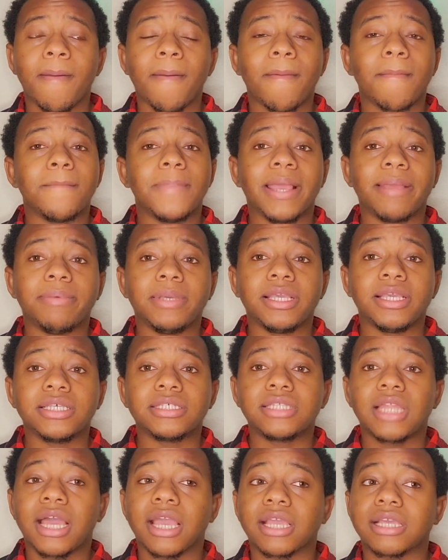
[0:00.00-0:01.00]
baby,
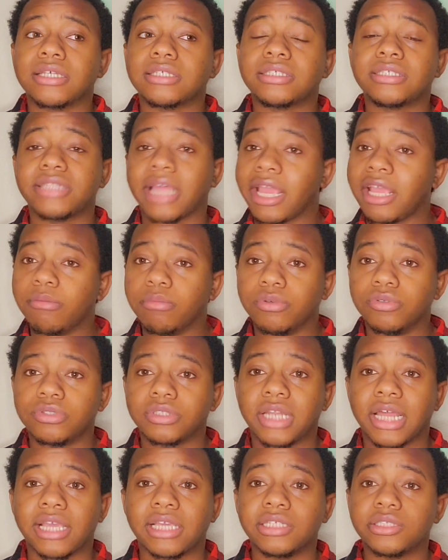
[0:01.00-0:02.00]
it's like stables,
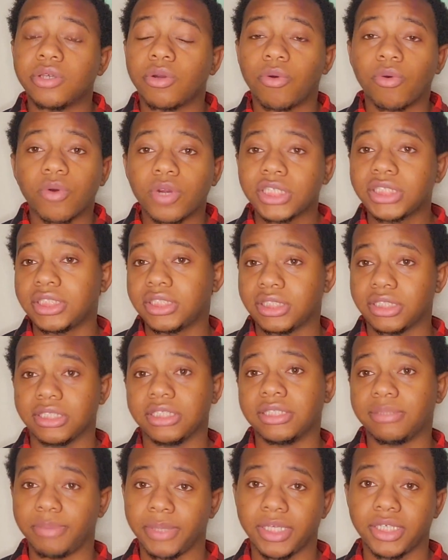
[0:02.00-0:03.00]
like it's horses in
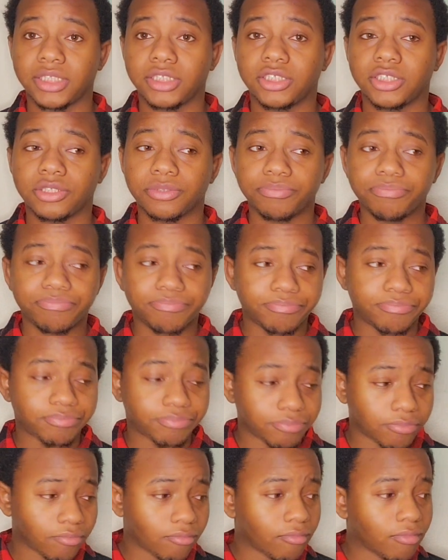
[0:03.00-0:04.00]
this bitch.
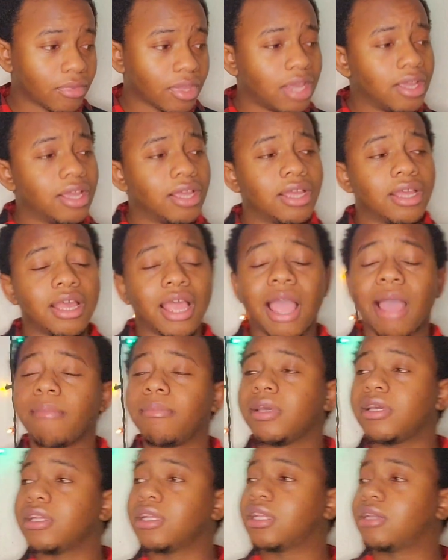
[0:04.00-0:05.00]
I'm
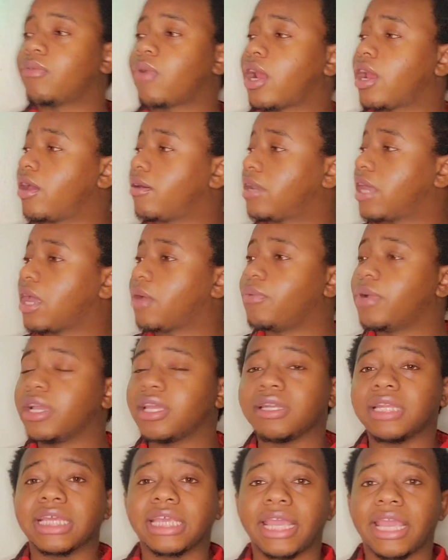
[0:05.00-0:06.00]
looking around like, what
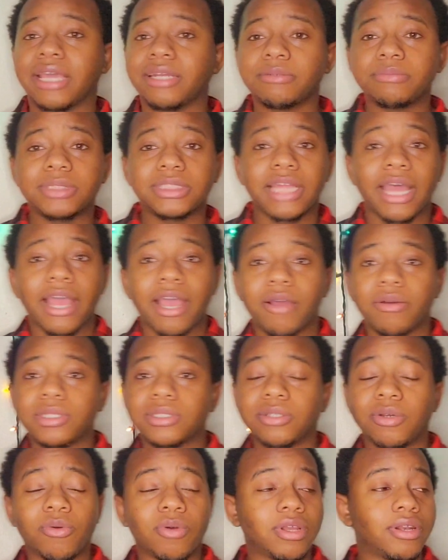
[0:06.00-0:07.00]
in the Gandalf style is
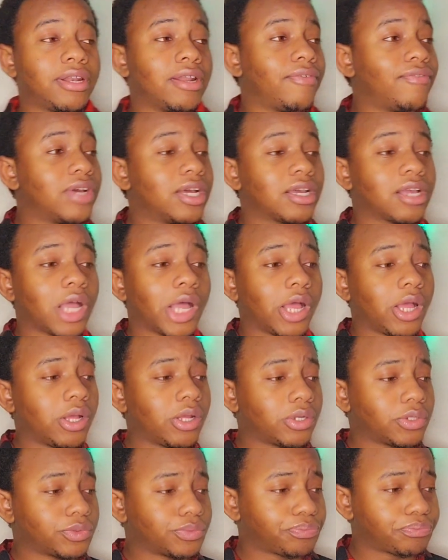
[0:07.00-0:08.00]
going the fuck on?